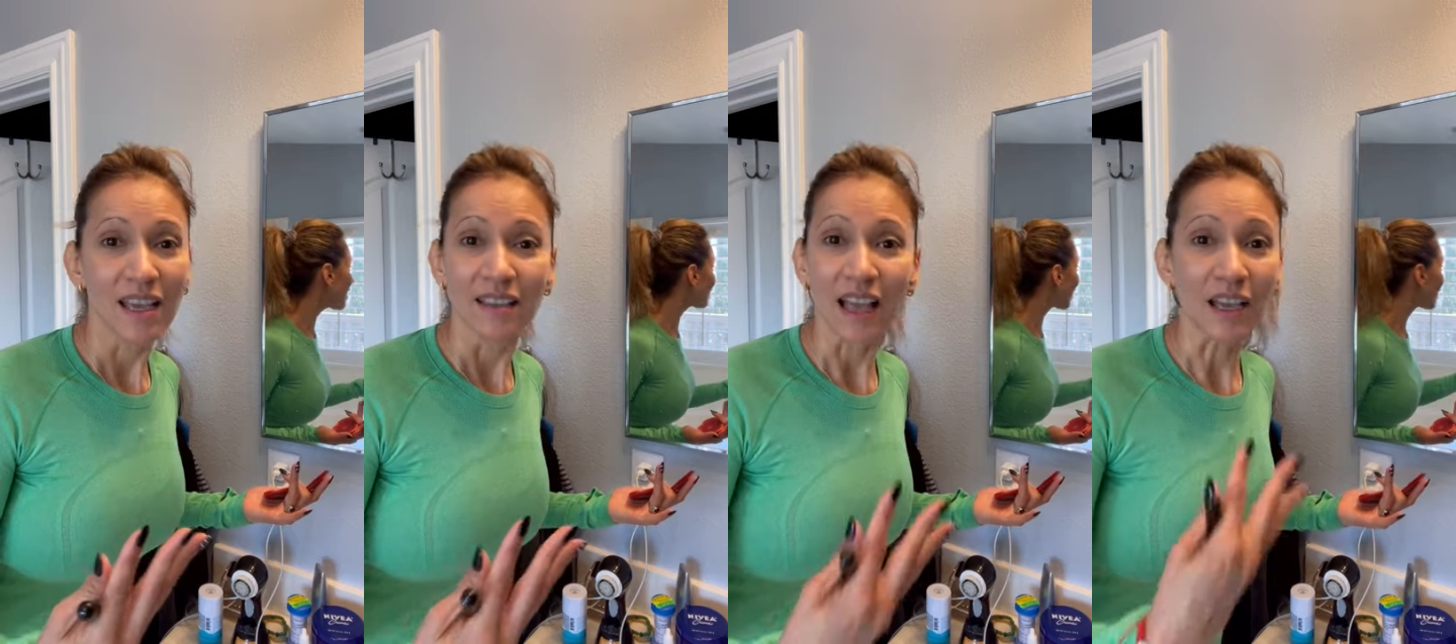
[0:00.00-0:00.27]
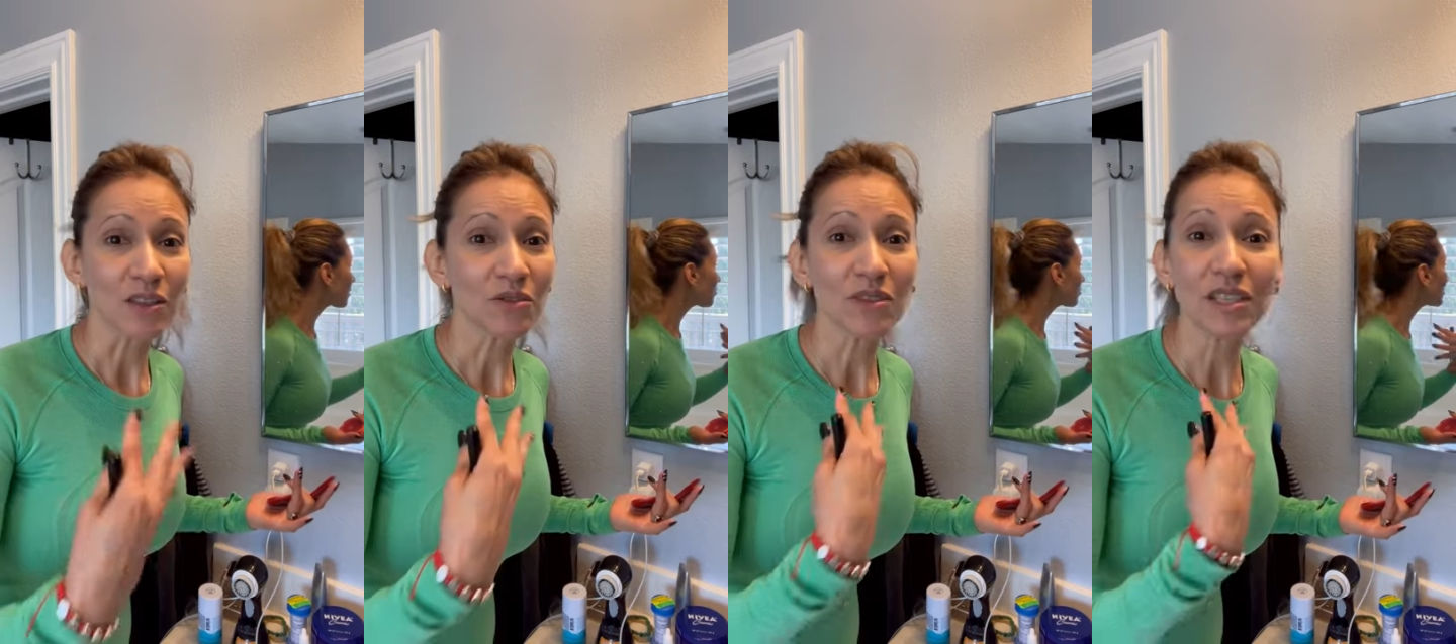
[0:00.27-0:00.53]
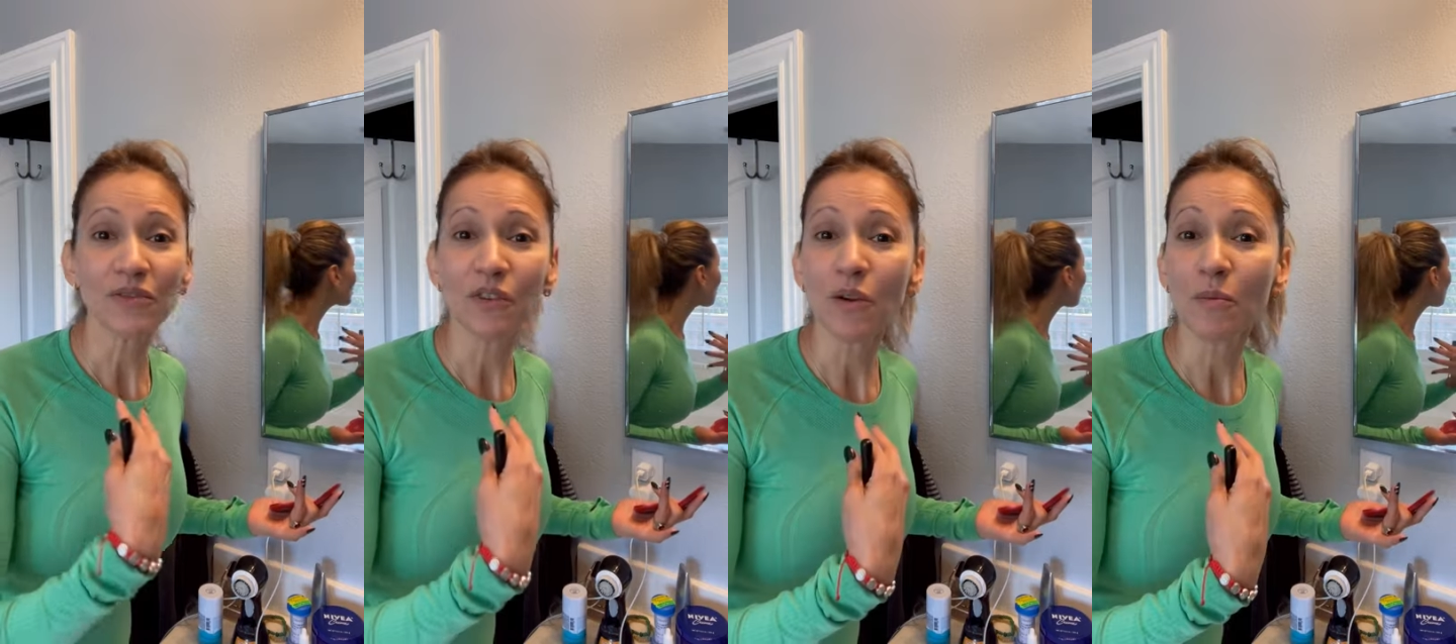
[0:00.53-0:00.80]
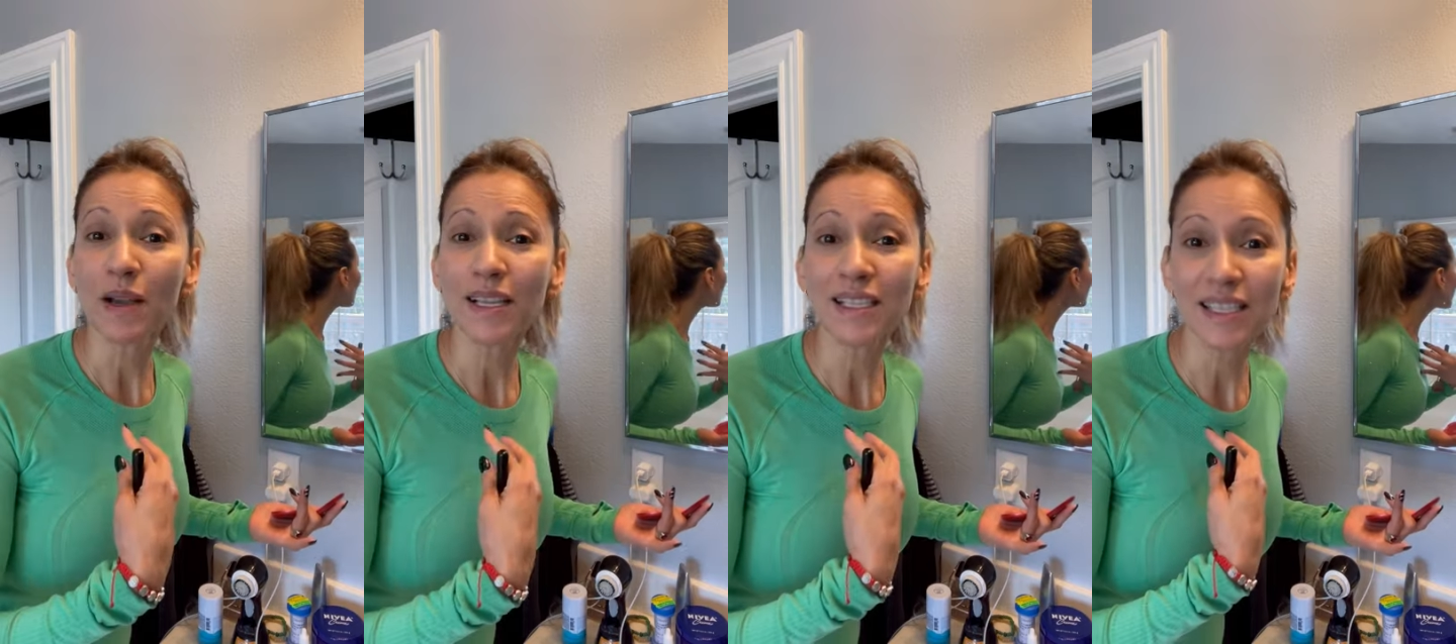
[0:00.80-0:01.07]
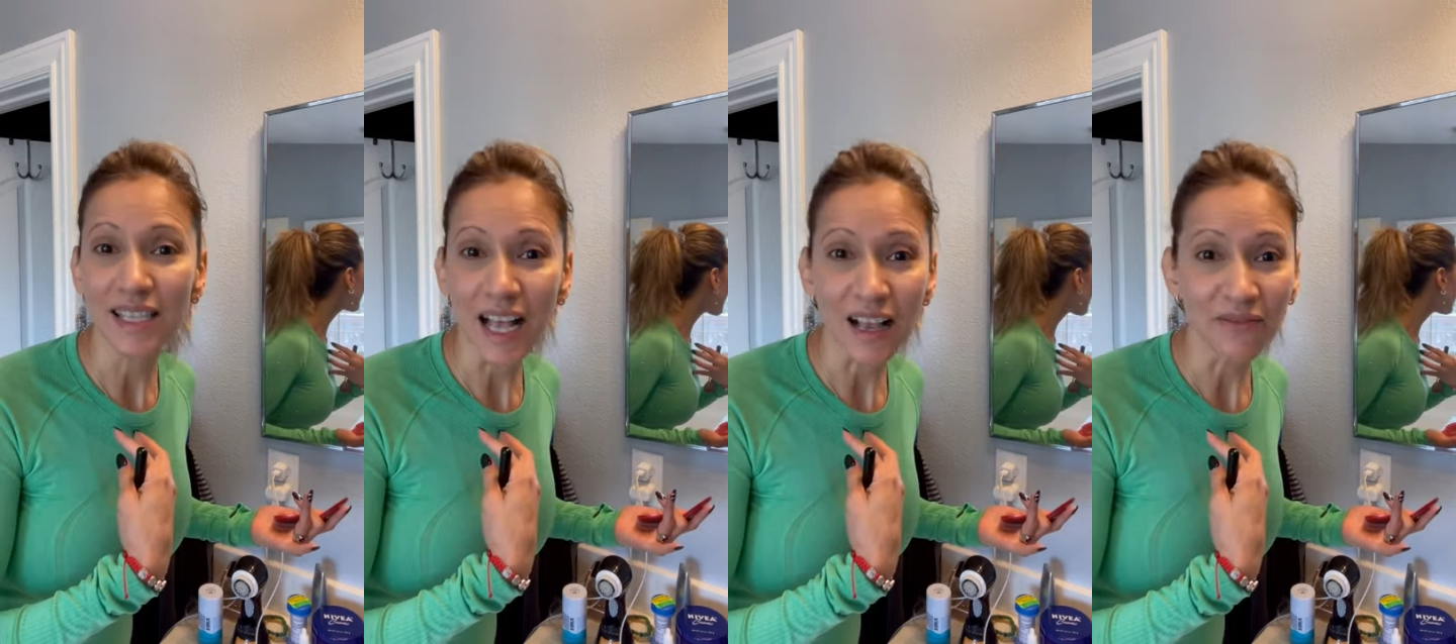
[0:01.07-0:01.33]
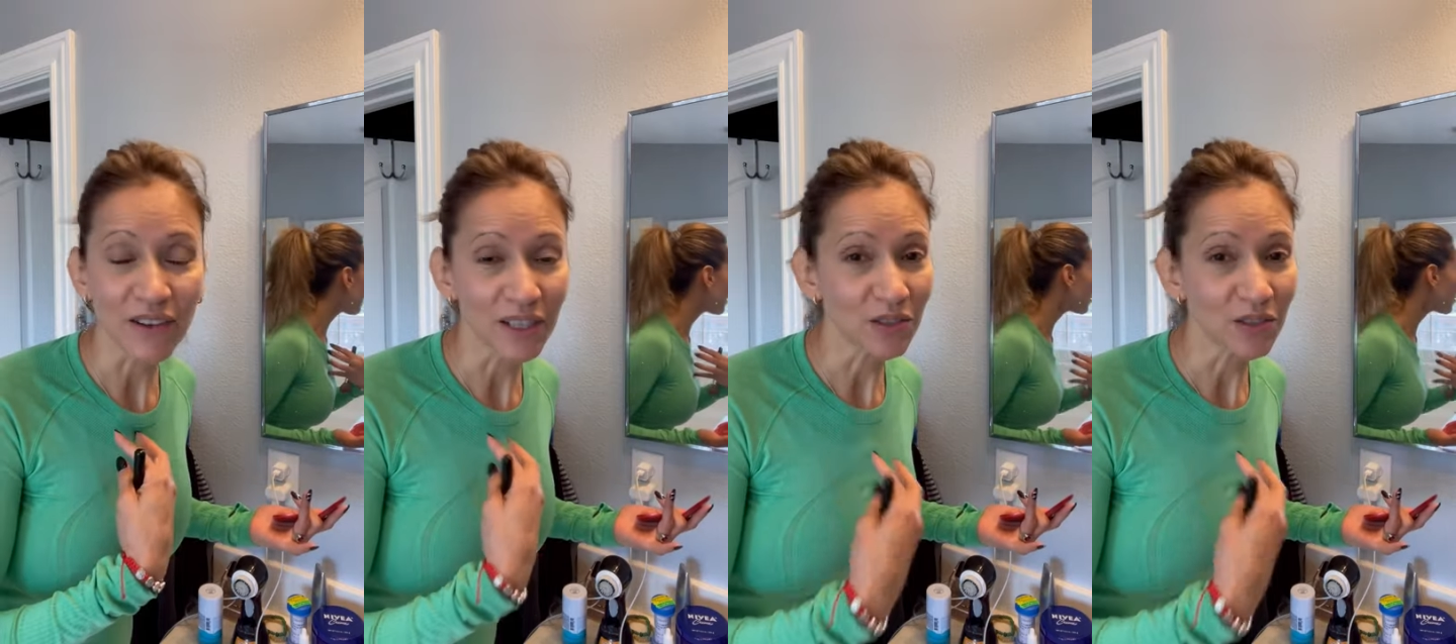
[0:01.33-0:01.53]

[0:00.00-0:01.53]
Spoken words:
I do this for myself.